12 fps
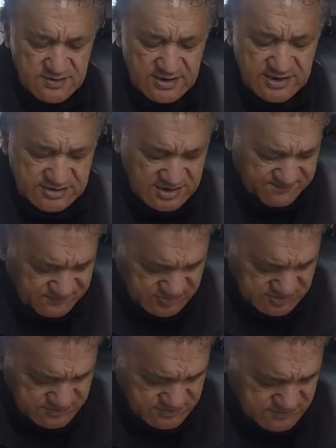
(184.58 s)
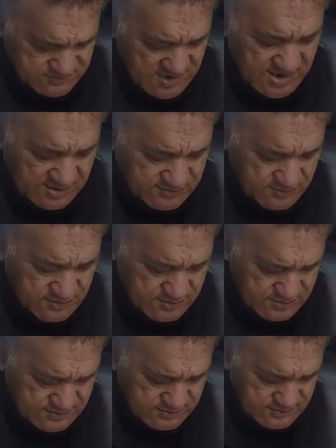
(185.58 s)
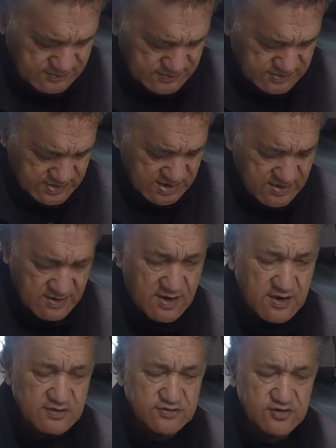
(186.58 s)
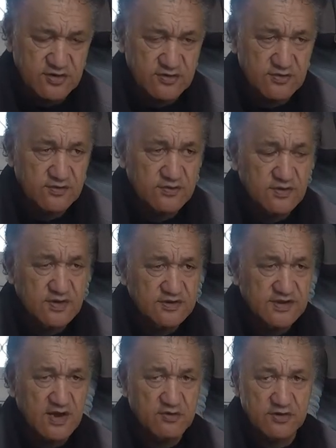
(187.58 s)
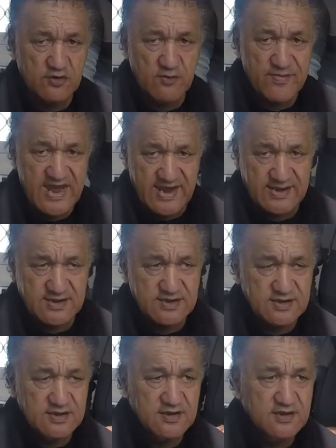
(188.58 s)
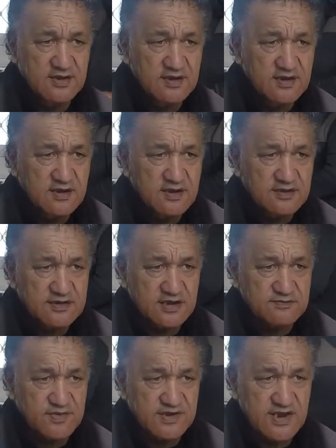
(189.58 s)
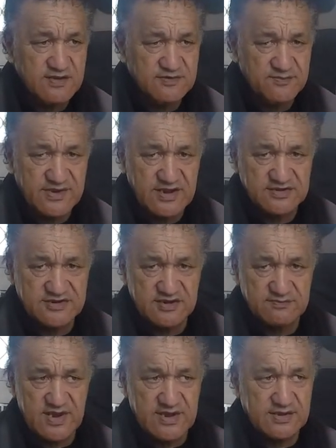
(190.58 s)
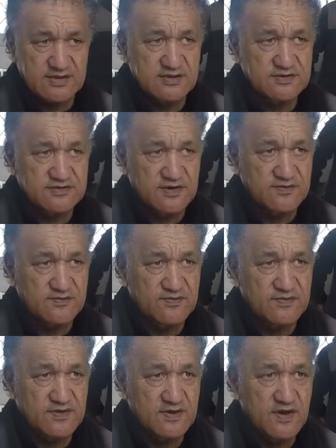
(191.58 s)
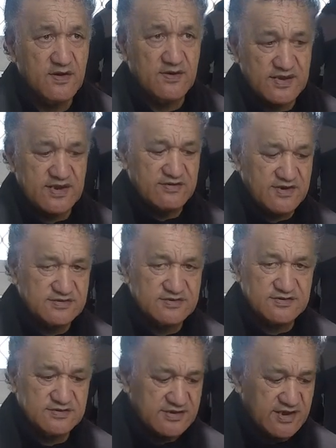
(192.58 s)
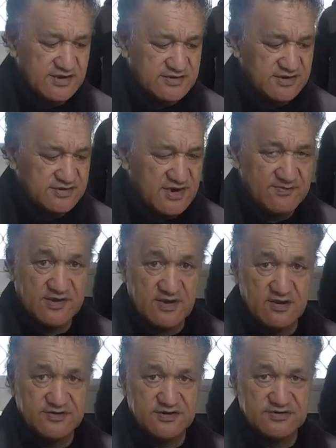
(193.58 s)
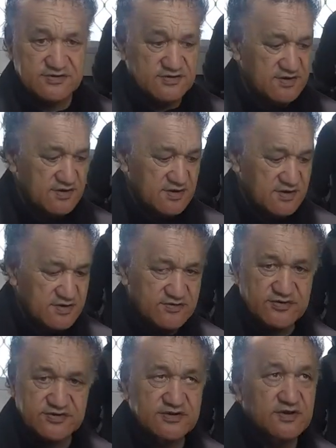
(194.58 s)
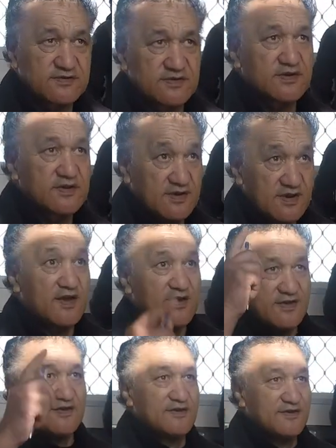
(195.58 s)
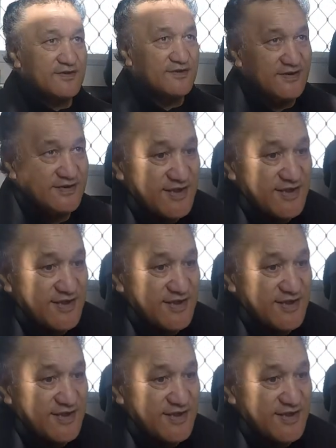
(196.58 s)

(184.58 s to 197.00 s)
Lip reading: linked up to Akaroa, to the Awaroa Bank that became the PNZ Bank. So, oh, here he is. Kingi's just coming. I'll just switch the. Got it,